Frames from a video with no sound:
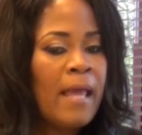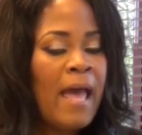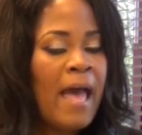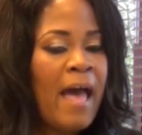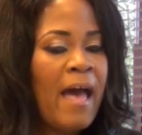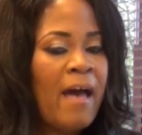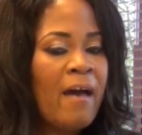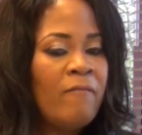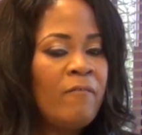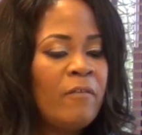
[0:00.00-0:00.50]

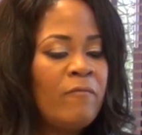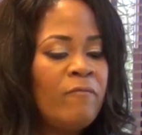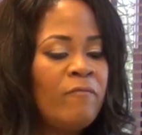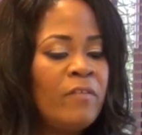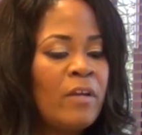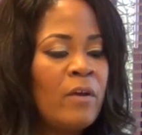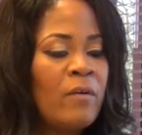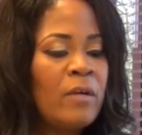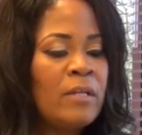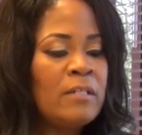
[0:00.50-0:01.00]
have a
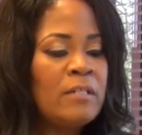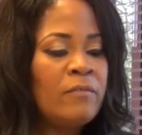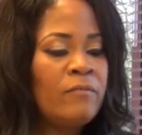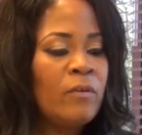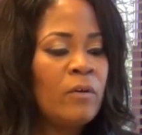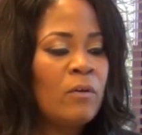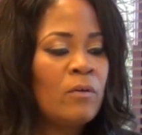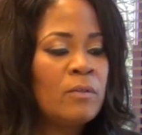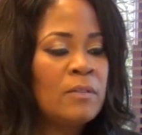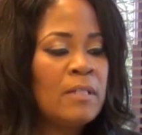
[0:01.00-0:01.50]
very
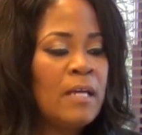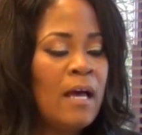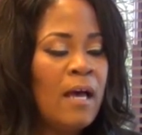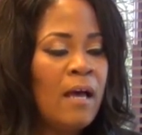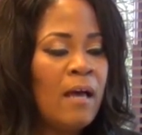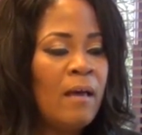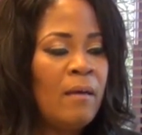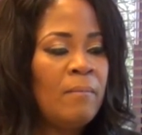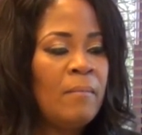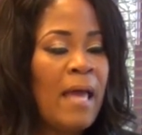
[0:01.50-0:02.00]
difficult
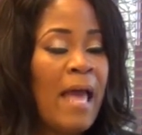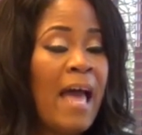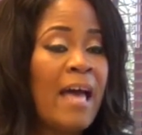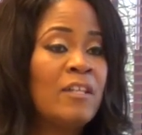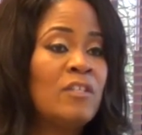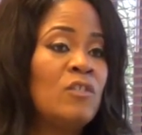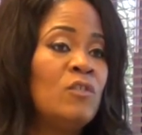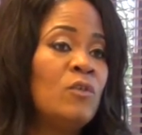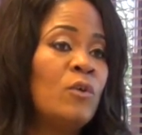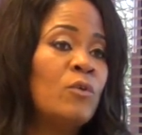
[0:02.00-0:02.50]
time
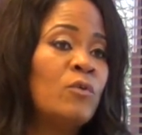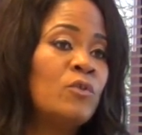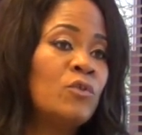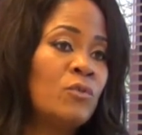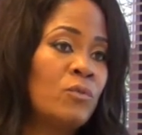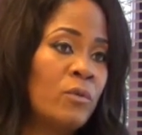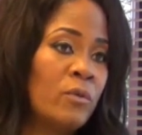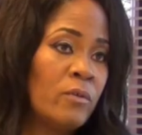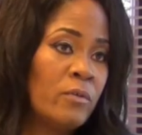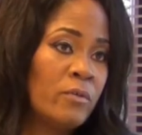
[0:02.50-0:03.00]
as
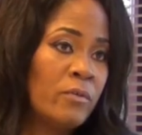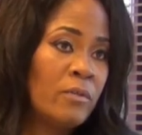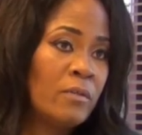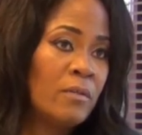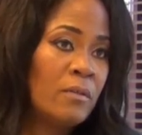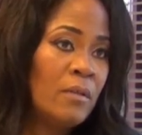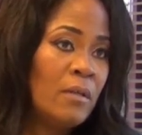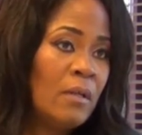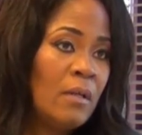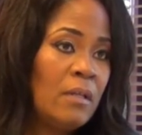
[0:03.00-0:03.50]
nurturers.
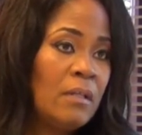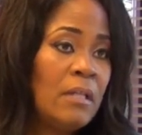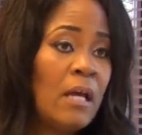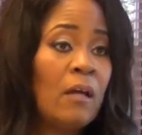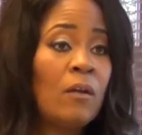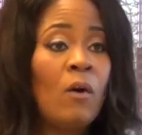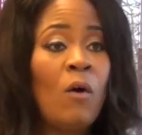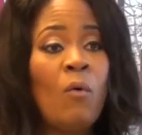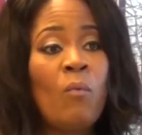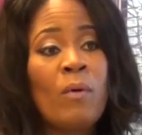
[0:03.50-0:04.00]
Mm-hmm. Not
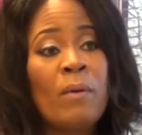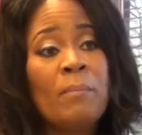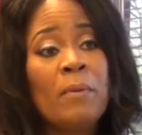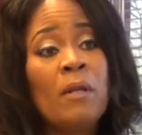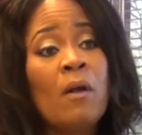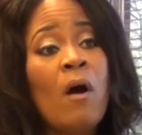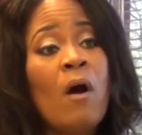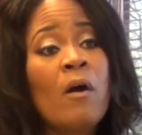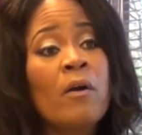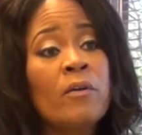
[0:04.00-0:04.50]
all women
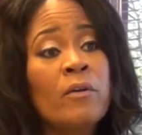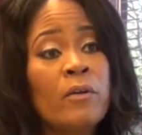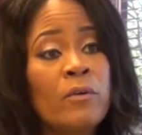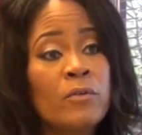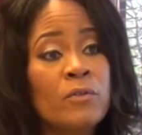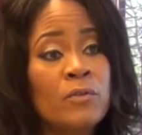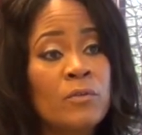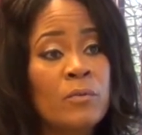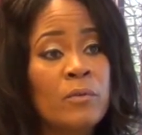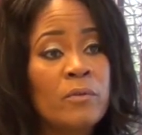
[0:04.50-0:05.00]
are
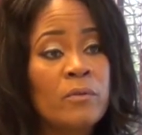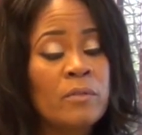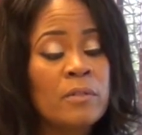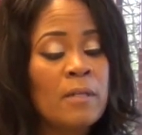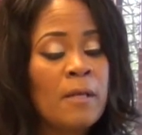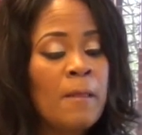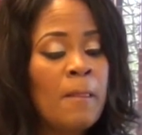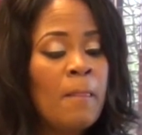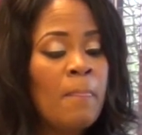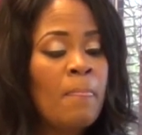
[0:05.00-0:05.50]
nurturers,
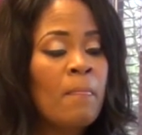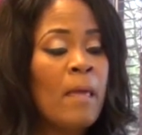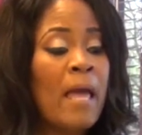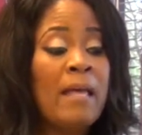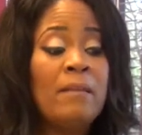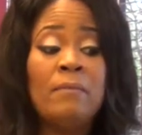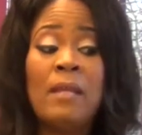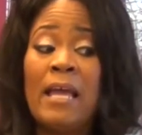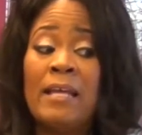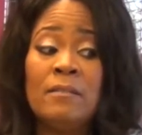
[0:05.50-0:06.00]

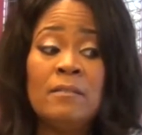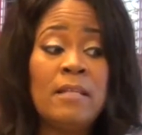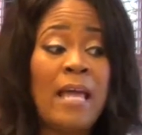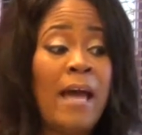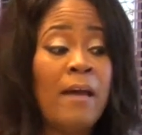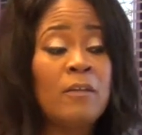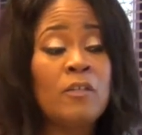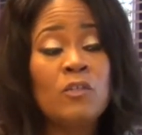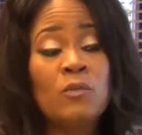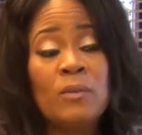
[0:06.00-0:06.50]
and and
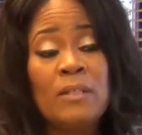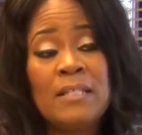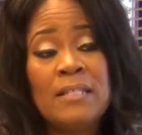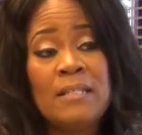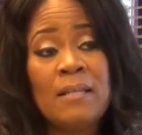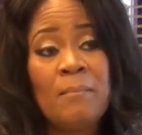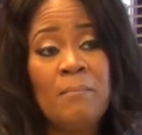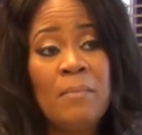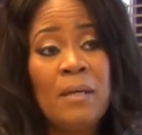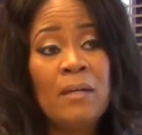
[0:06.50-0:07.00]
actually
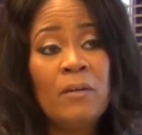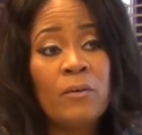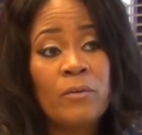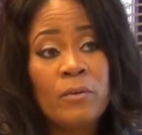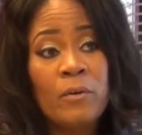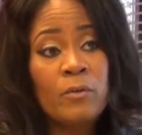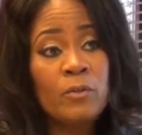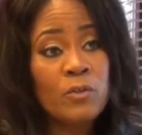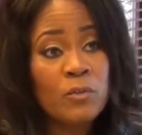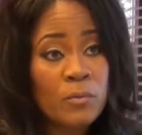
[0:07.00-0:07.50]
some men are
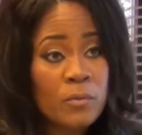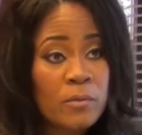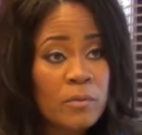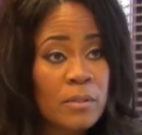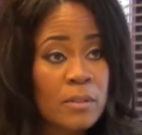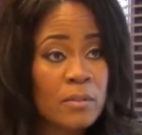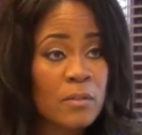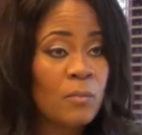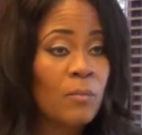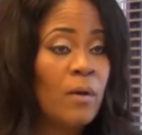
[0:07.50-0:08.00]
nurturers
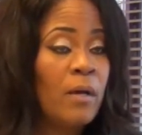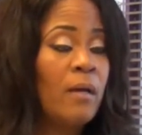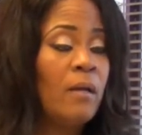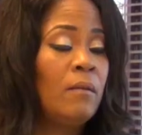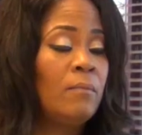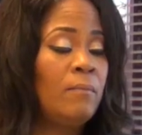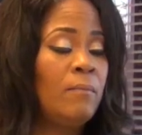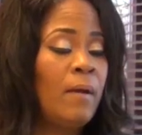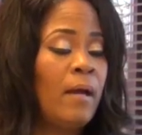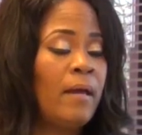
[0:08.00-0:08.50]
as mm-hmm.
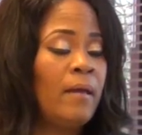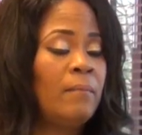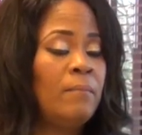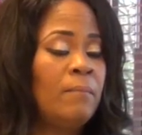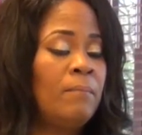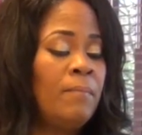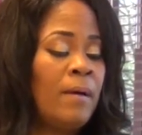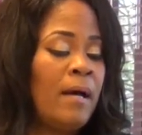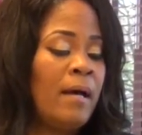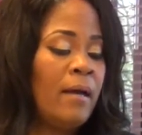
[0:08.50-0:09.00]
well by
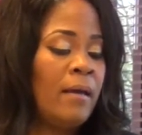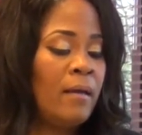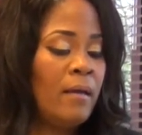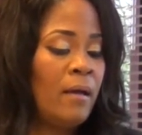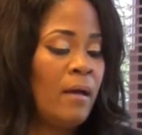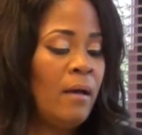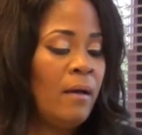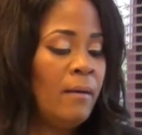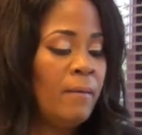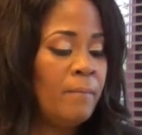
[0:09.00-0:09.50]
by
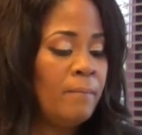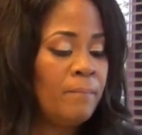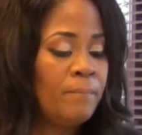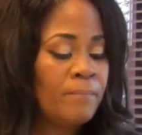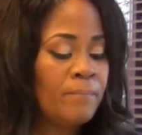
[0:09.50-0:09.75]
um,